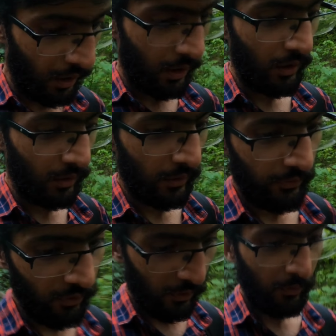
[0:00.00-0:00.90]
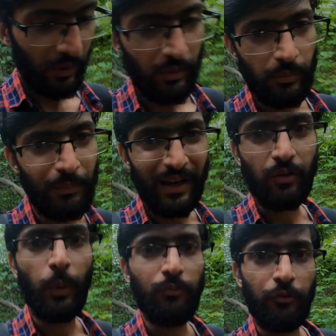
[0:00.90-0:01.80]
and it's gonna be
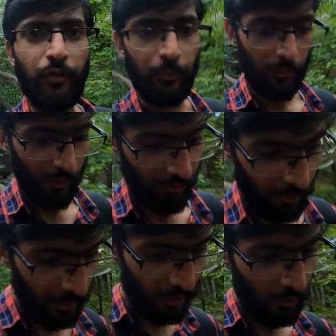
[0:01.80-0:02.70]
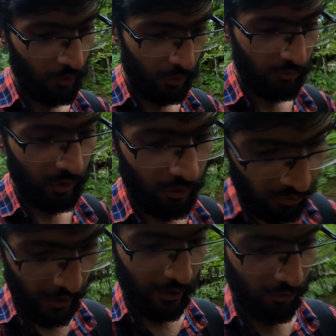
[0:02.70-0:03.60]
maximum 15 minutes from here. So if there is
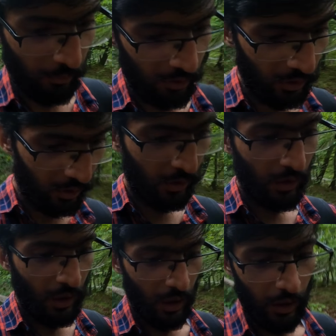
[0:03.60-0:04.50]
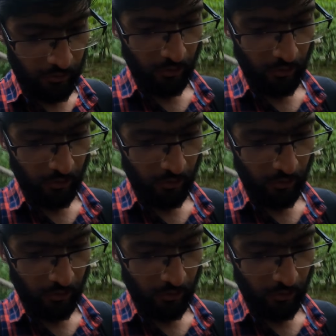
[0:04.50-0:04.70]
a nice spot, I